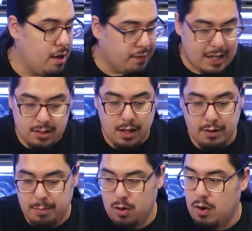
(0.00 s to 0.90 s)
They just love
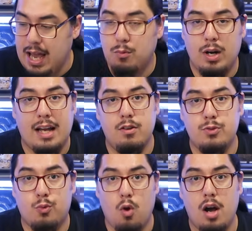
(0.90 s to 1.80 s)
to burrow. And when I
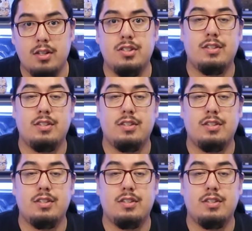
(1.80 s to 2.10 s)
use rocks